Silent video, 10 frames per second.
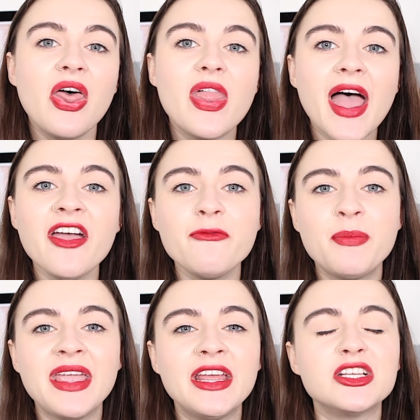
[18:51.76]
There have
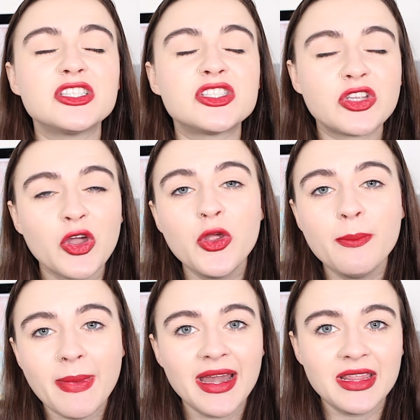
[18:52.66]
been so
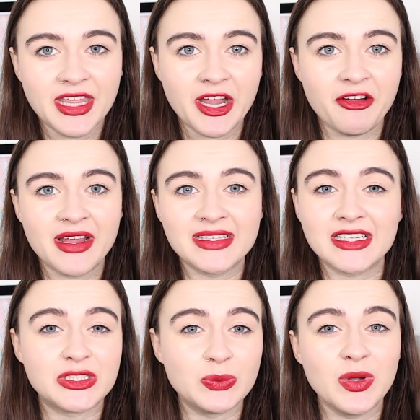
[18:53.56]
many theories
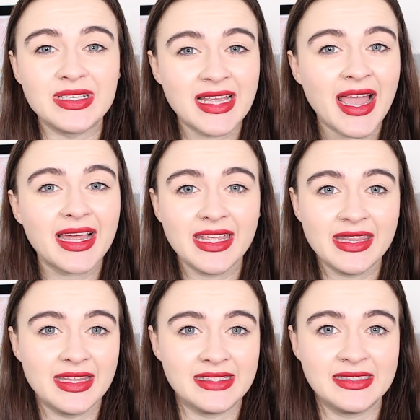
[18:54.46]
as to what exactly
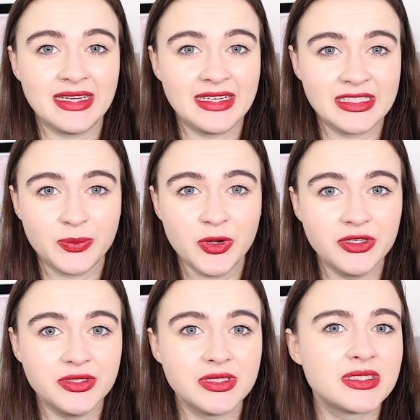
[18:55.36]
this sickness
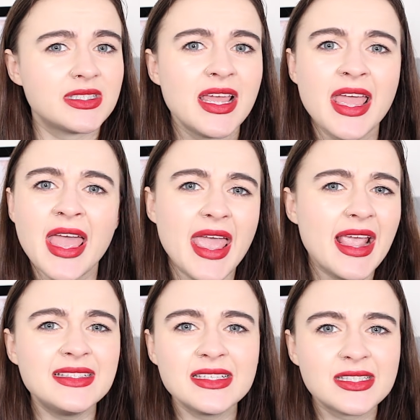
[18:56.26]
was.
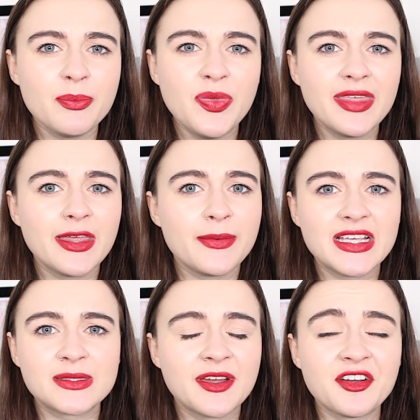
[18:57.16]
Is it something that we
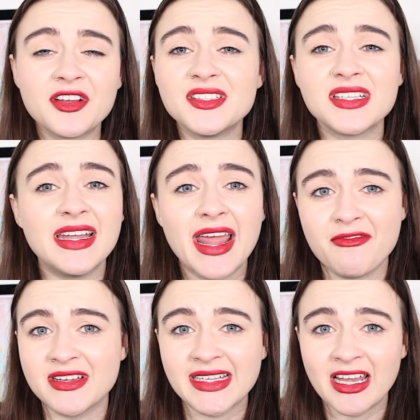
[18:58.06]
experience in
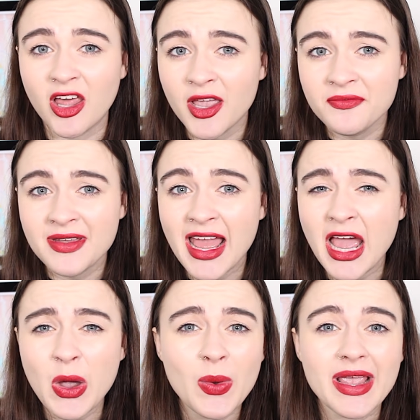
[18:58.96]
everyday life
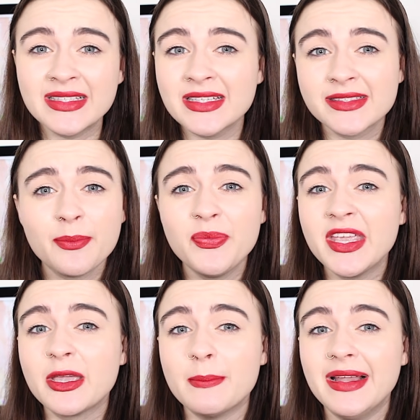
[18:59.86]
now? Is it
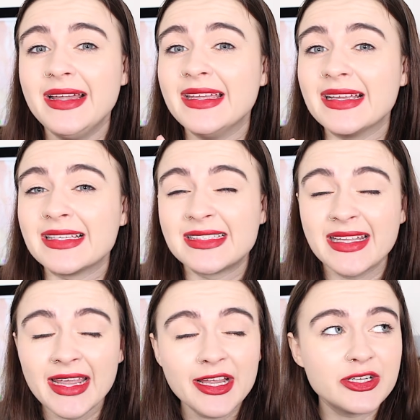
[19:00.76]
something completely
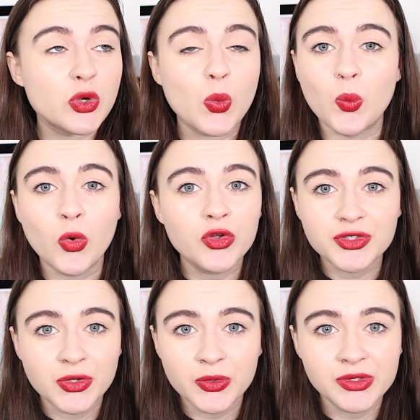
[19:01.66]
extinct?
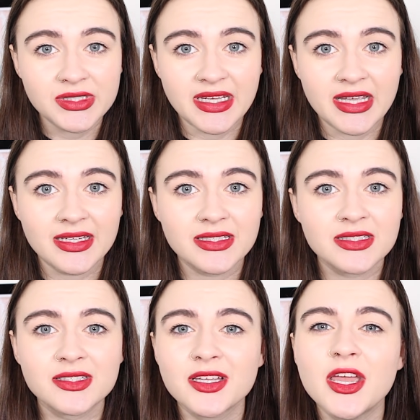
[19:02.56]
What caused
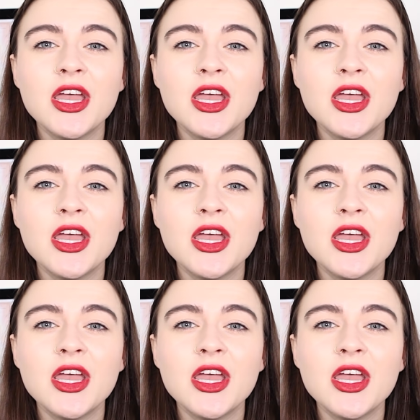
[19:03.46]
it?